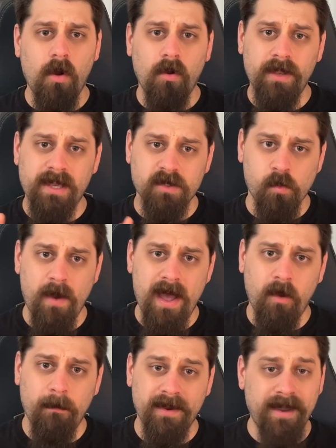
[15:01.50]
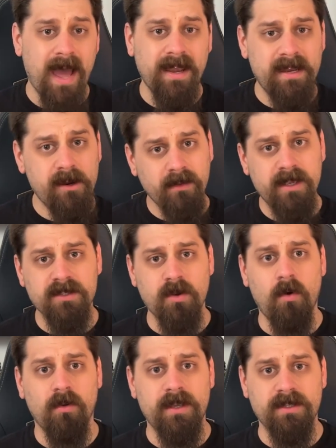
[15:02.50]
old as well, but not nearly as
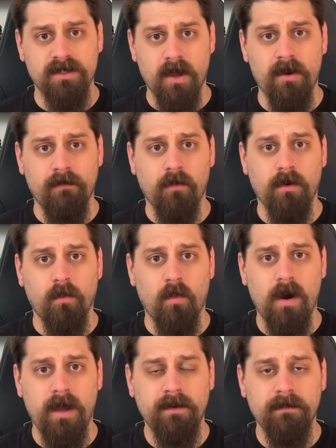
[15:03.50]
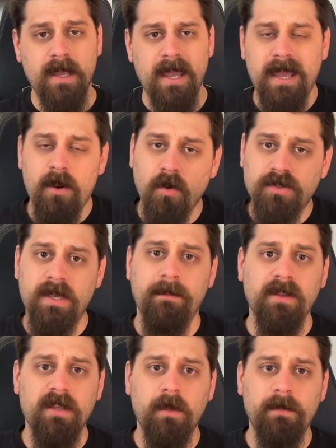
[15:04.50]
old as Dawn of War 1. It holds up a
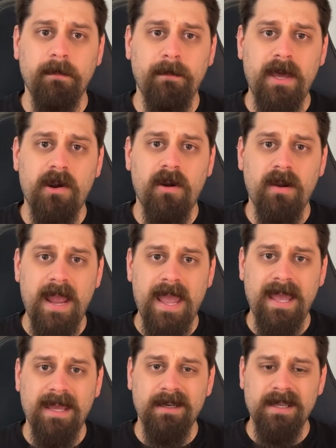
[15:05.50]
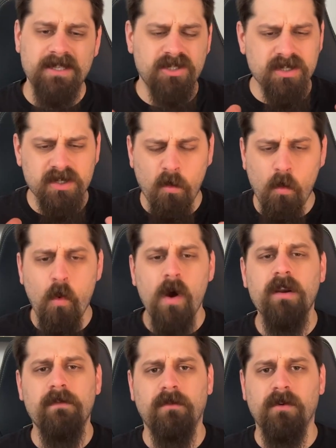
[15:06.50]
little bit better and is just a
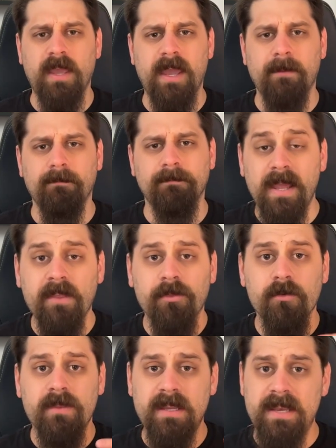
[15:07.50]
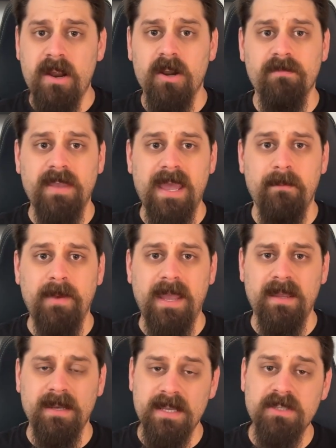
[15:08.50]
wonderful game. Playing through the narrative
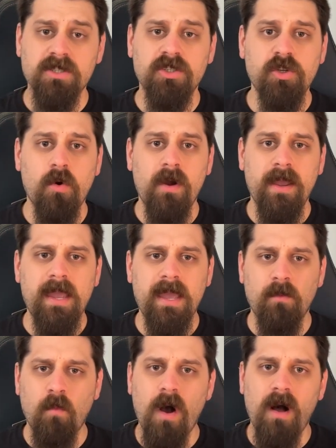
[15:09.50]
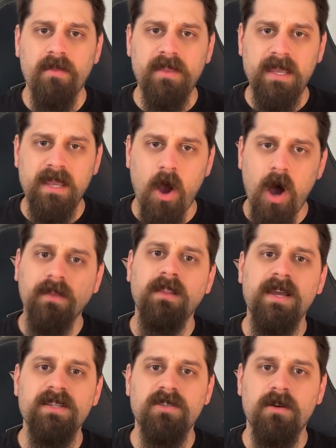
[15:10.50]
campaign is a joy, and while the
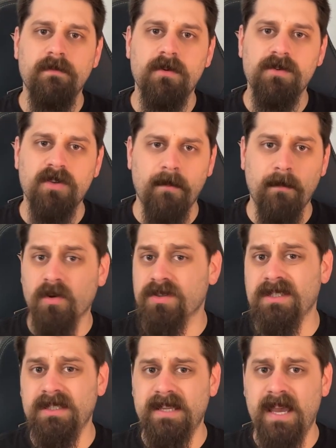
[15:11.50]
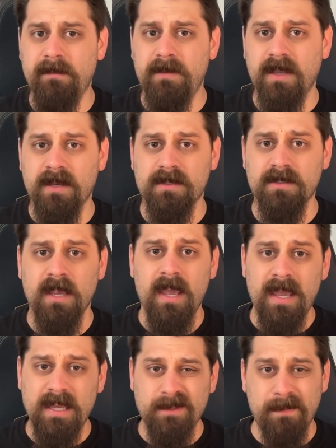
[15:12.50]
online servers are mostly dead because
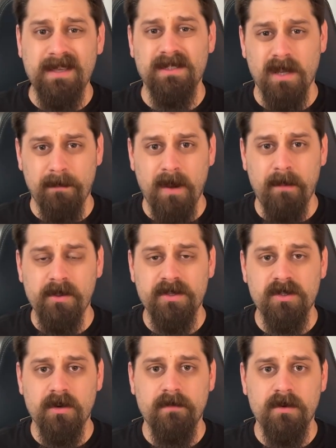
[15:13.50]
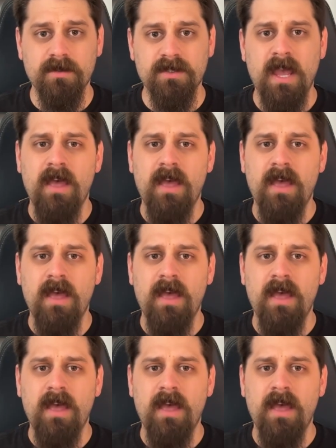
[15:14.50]
it's based on public servers,